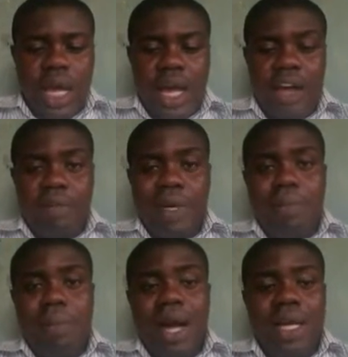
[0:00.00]
I have
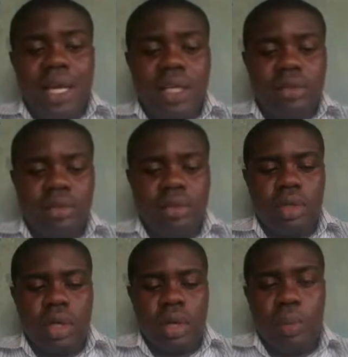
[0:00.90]
been marking
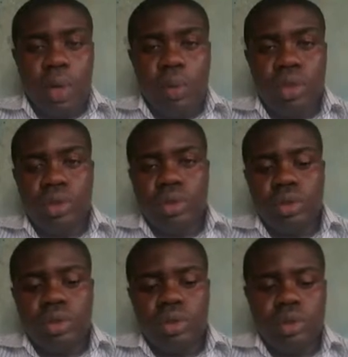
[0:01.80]
I'm um, almost
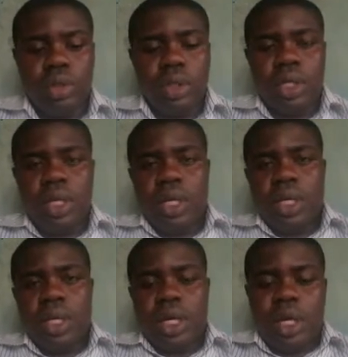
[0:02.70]
through.
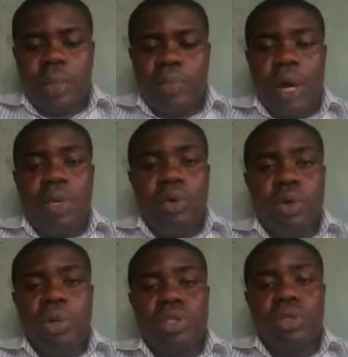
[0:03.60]
Uh, probably
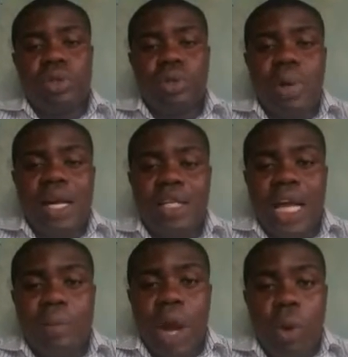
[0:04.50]
will be true by the
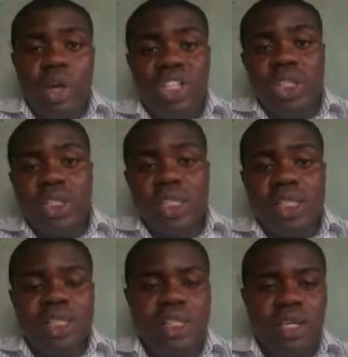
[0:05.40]
time you are watching
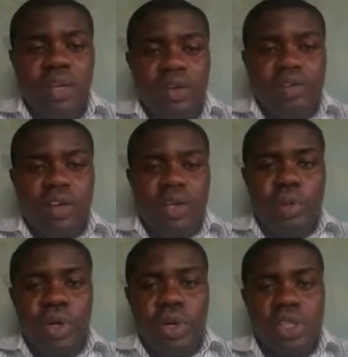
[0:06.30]
this
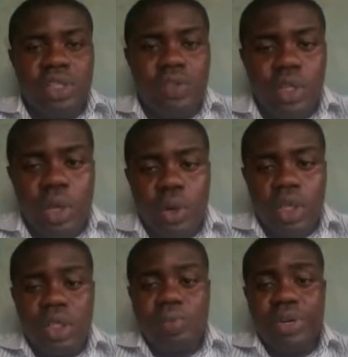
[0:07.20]
video because this video
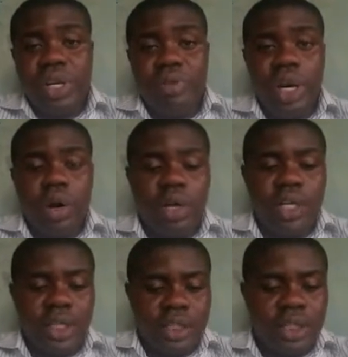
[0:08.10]
was
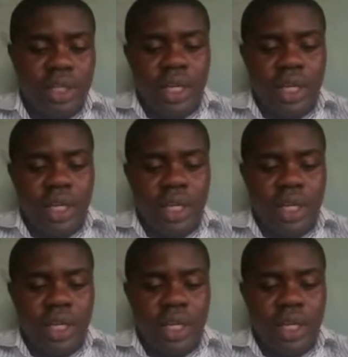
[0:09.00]
pre-recorded.